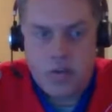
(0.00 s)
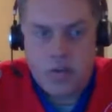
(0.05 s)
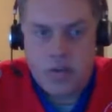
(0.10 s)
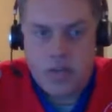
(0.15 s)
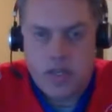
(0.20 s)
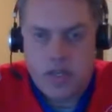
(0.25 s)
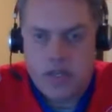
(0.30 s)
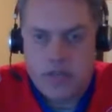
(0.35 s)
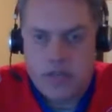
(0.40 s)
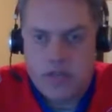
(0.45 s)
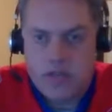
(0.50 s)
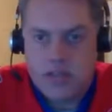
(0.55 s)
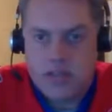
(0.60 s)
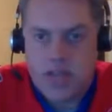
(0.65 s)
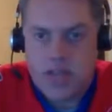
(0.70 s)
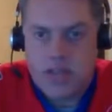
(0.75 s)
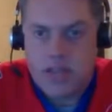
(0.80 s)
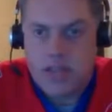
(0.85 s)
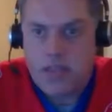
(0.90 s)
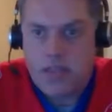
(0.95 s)
I think they were
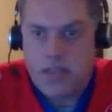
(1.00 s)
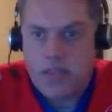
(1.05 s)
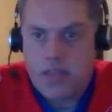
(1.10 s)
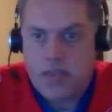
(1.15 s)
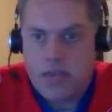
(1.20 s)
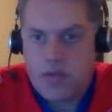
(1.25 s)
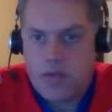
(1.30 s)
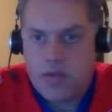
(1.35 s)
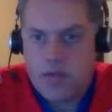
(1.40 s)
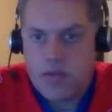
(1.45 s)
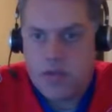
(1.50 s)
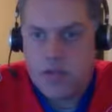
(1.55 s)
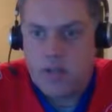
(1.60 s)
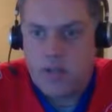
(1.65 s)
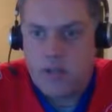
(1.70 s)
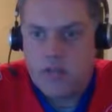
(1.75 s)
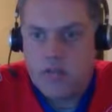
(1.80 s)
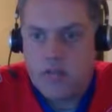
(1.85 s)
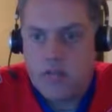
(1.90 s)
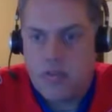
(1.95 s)
like 10th
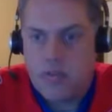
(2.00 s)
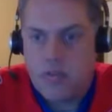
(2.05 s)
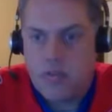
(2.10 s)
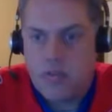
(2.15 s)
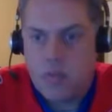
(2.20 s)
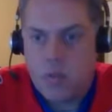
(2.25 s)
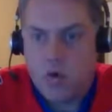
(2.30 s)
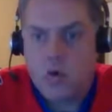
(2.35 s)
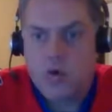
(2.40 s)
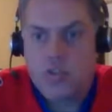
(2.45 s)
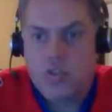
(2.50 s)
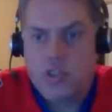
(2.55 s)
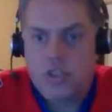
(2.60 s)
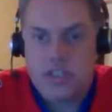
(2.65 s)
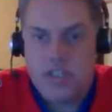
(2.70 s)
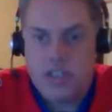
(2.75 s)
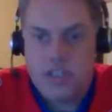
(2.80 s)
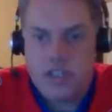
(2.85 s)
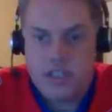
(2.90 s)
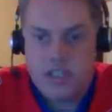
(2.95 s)
or 11th
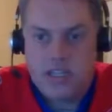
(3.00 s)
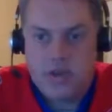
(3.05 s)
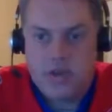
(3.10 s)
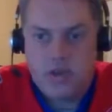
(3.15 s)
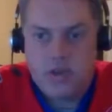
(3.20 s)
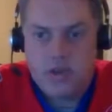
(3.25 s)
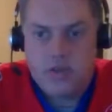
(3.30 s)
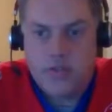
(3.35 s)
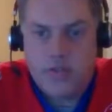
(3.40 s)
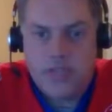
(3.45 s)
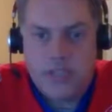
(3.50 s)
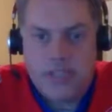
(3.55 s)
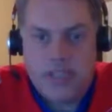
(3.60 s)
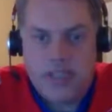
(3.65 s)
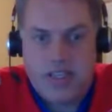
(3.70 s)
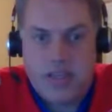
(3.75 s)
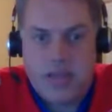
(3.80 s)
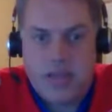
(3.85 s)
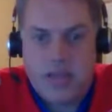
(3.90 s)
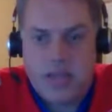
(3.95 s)
worst in the history of
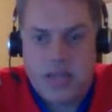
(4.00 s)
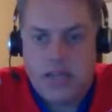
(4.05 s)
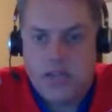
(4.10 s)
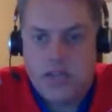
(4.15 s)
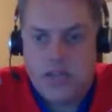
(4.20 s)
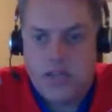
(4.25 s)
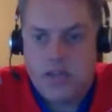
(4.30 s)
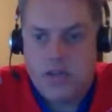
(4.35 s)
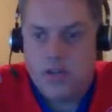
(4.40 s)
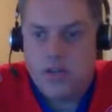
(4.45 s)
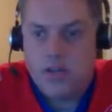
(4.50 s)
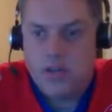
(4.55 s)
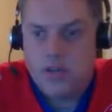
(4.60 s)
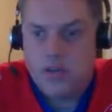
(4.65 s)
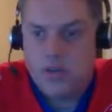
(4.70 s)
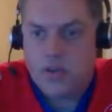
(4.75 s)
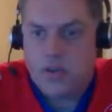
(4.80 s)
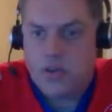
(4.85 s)
the league last year.